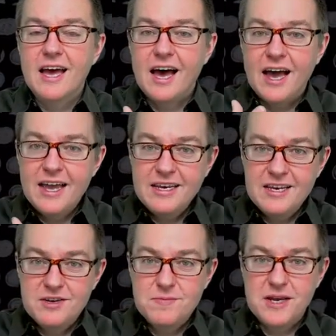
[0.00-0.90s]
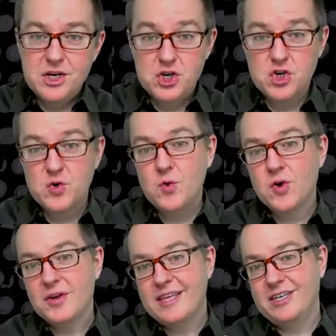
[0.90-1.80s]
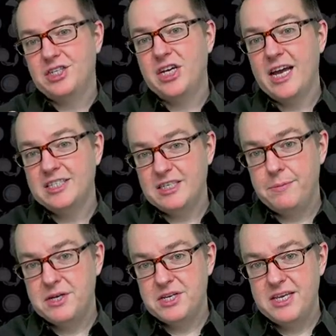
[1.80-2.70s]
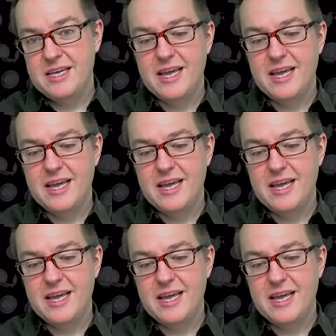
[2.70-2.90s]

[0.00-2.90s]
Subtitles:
I need to make sure that ChatGPT